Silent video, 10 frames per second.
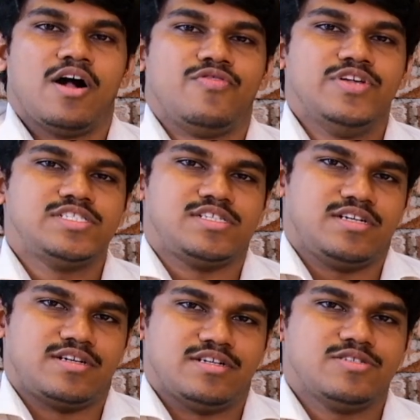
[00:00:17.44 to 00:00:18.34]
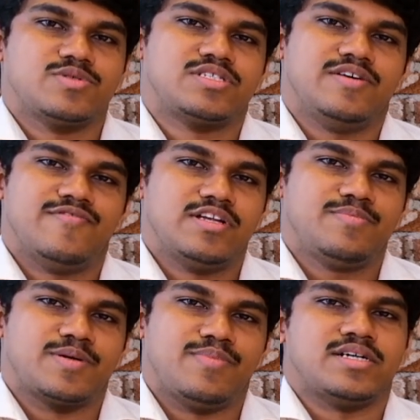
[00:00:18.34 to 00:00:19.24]
This series was
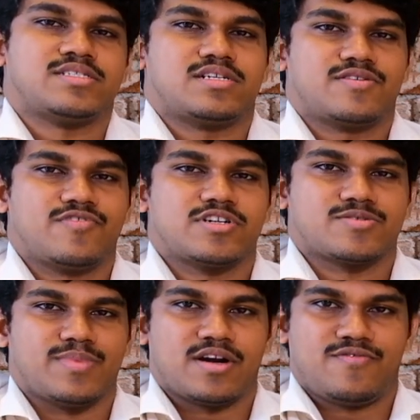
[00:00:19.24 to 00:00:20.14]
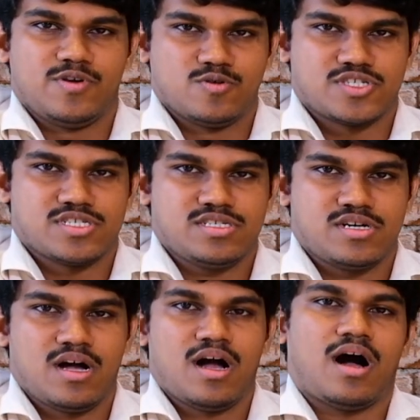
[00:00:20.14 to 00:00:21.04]
developed by Center for a Smart Future
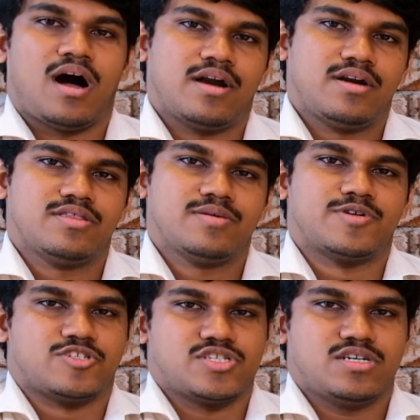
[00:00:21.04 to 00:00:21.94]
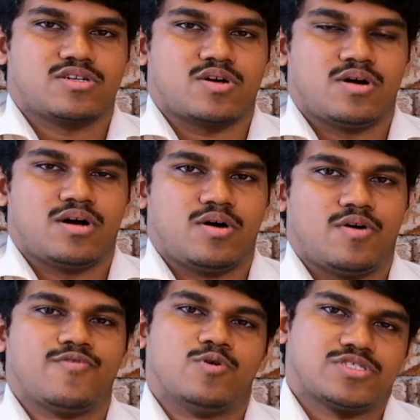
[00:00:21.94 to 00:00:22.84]
under the project
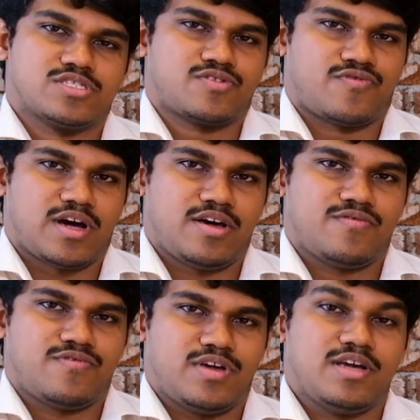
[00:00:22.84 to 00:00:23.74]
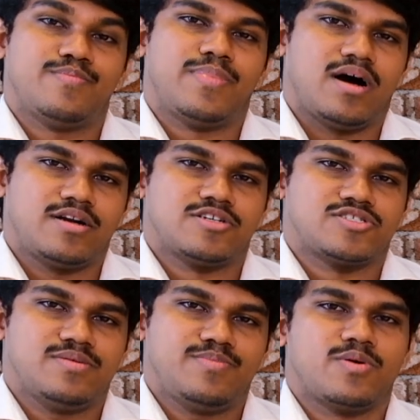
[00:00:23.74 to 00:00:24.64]
of Oceans 5 in
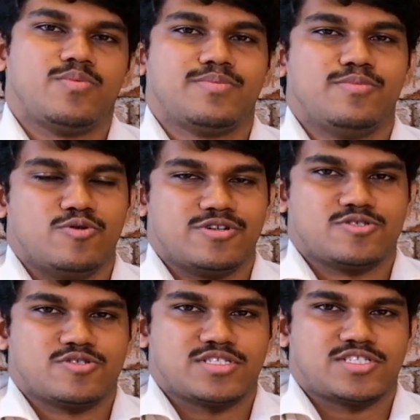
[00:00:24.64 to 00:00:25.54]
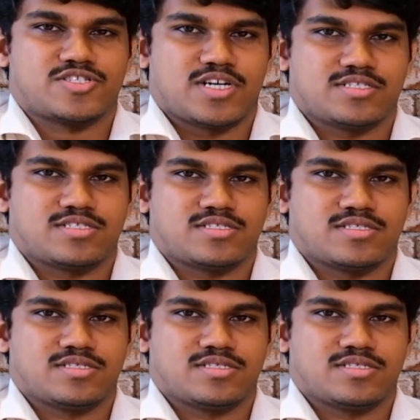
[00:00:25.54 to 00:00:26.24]
partnership with Blue Resources Trust.